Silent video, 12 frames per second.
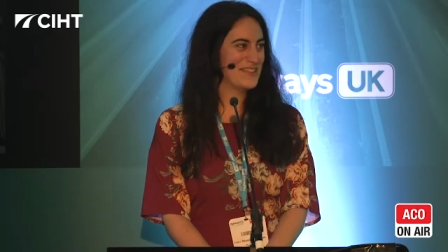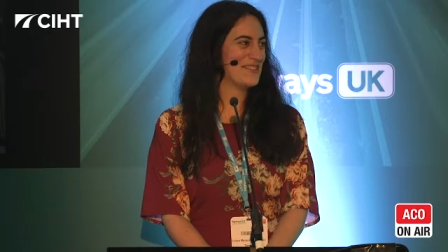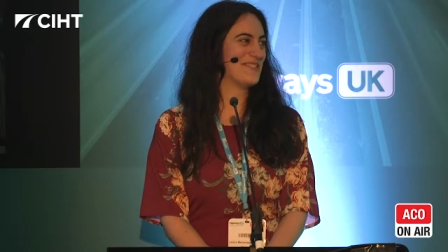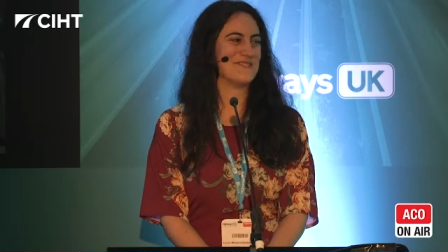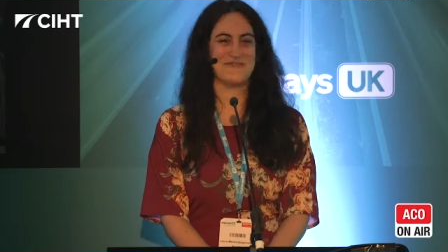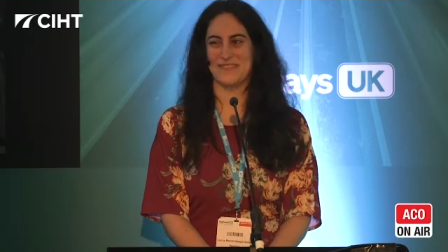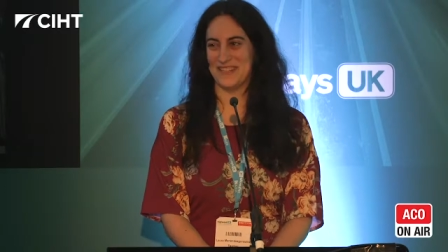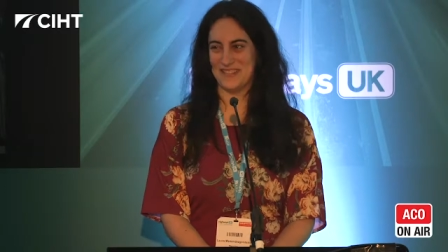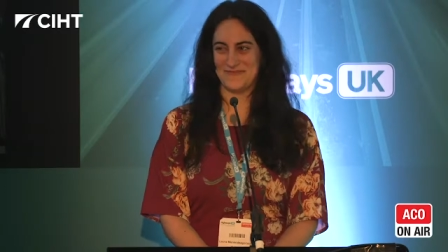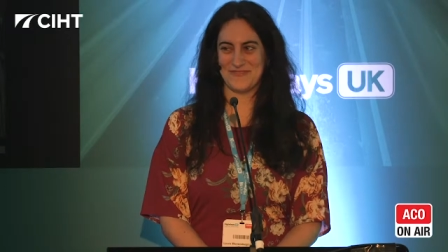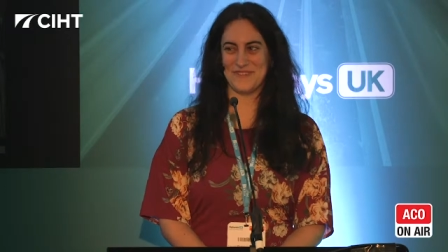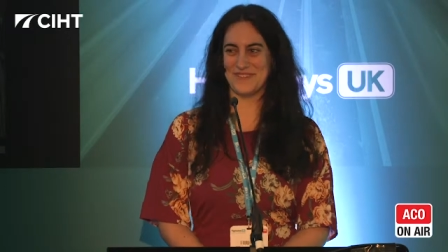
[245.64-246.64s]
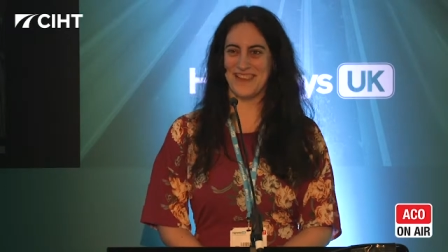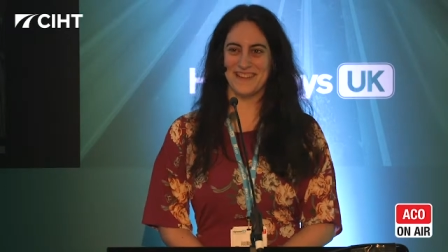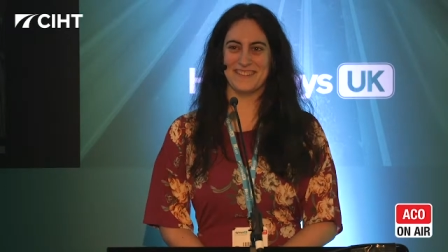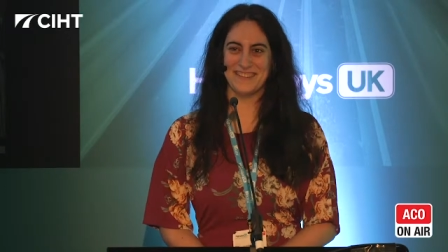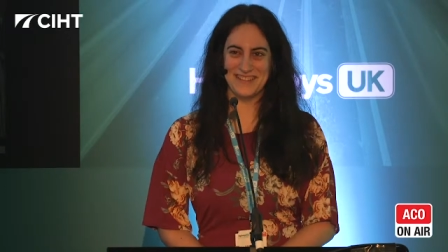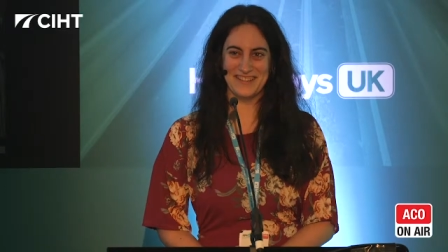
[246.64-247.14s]
you're really rude,
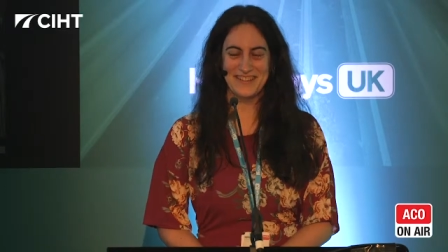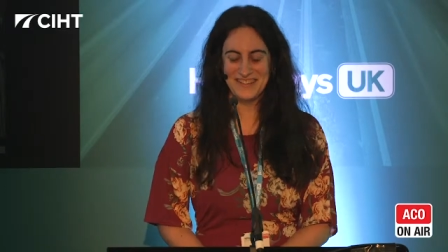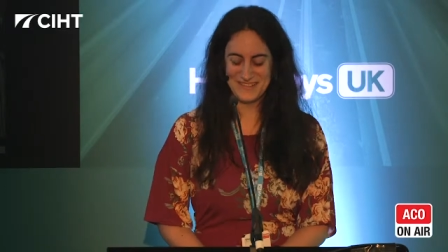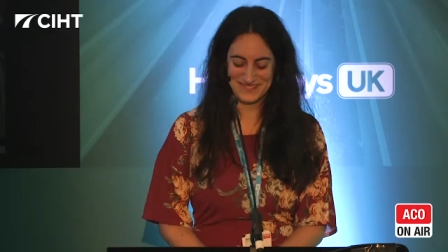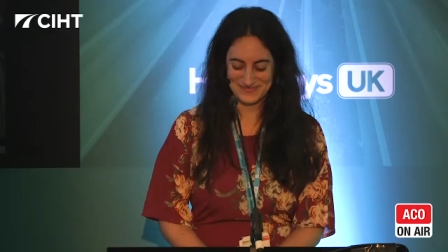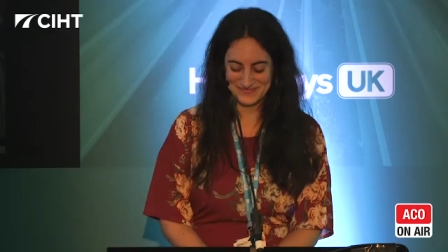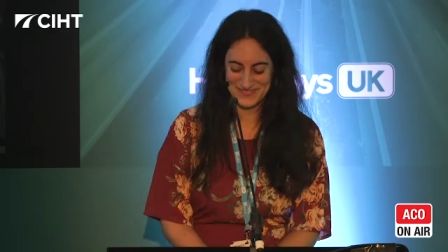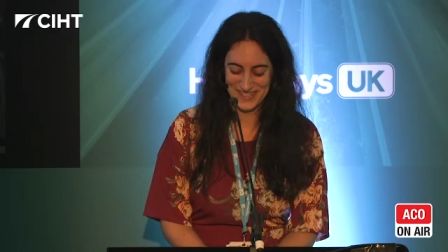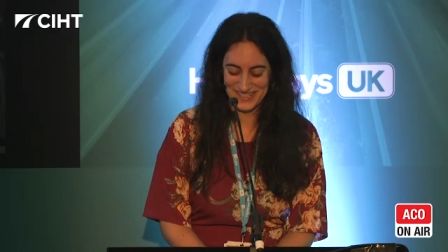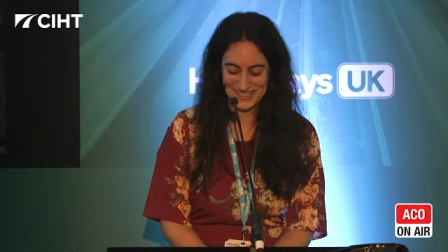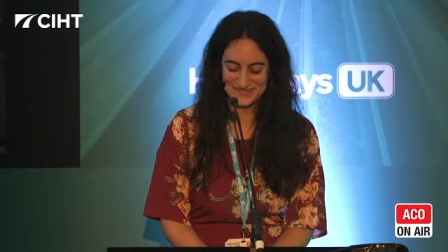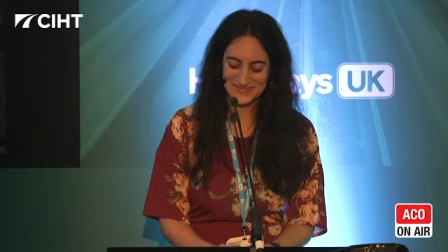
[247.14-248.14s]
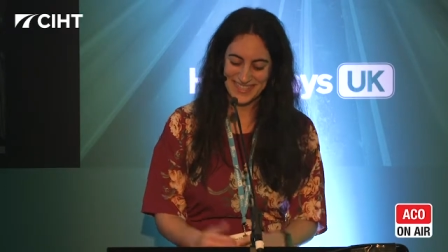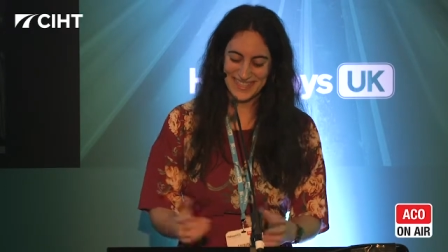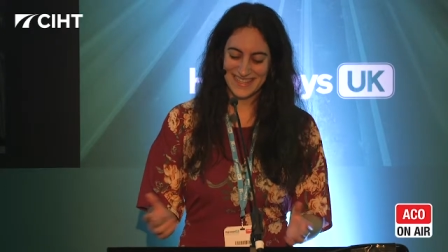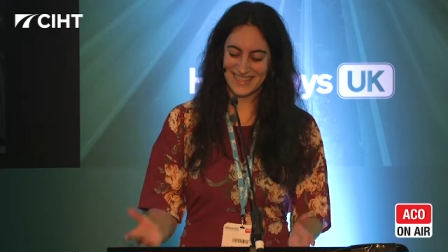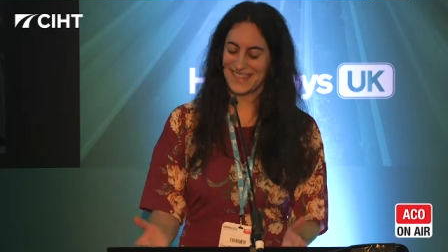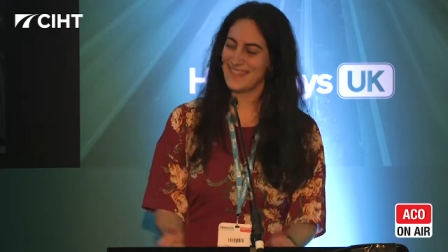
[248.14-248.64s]
aren't you? But
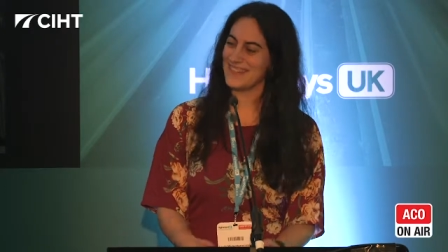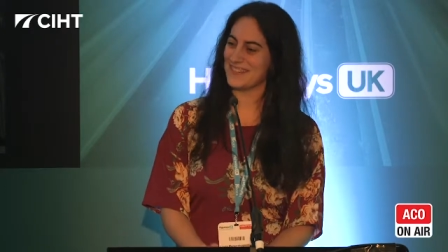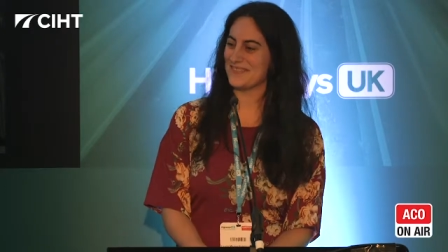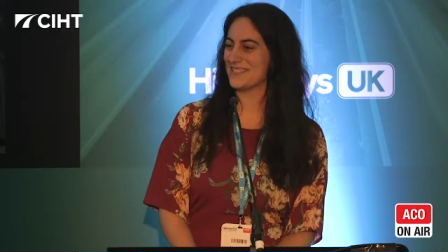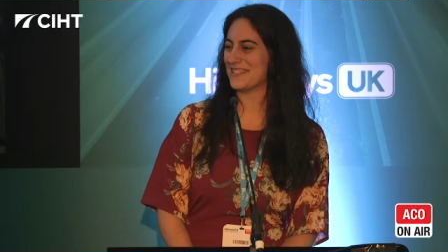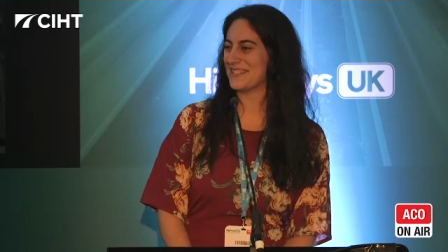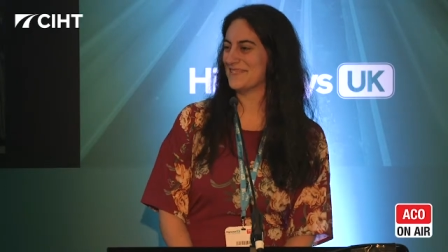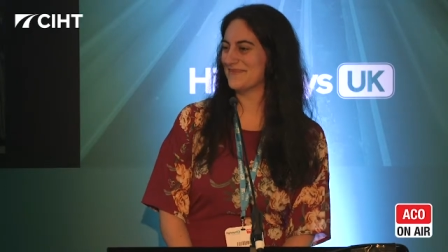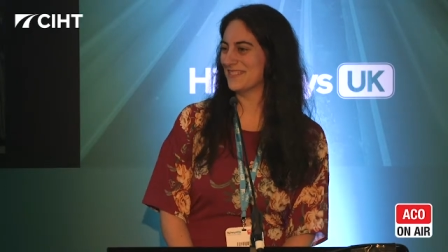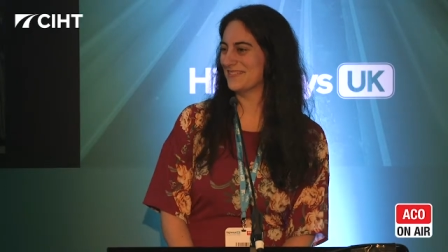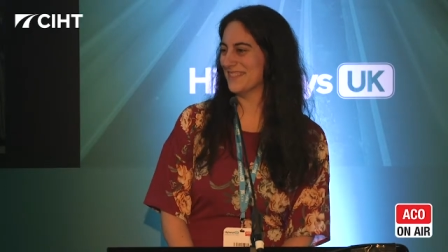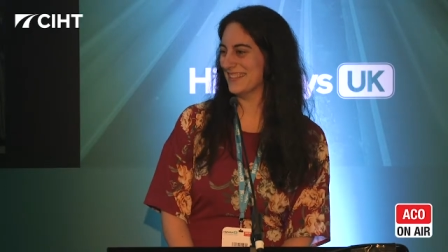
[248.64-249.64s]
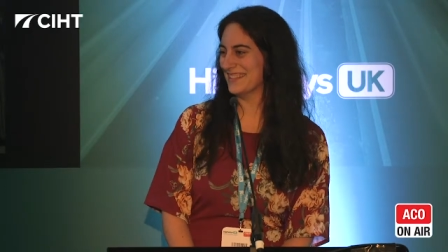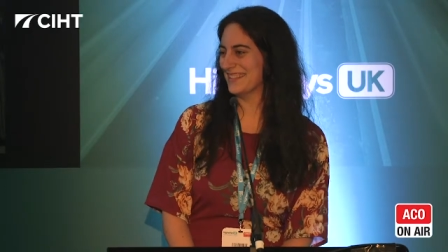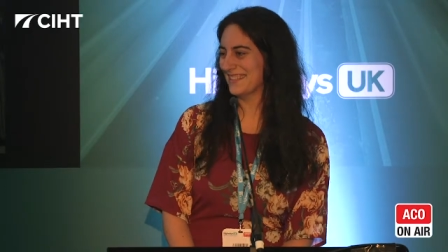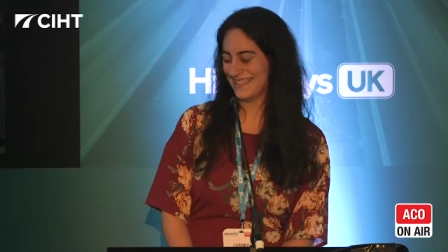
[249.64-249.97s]
he thought it was a compliment.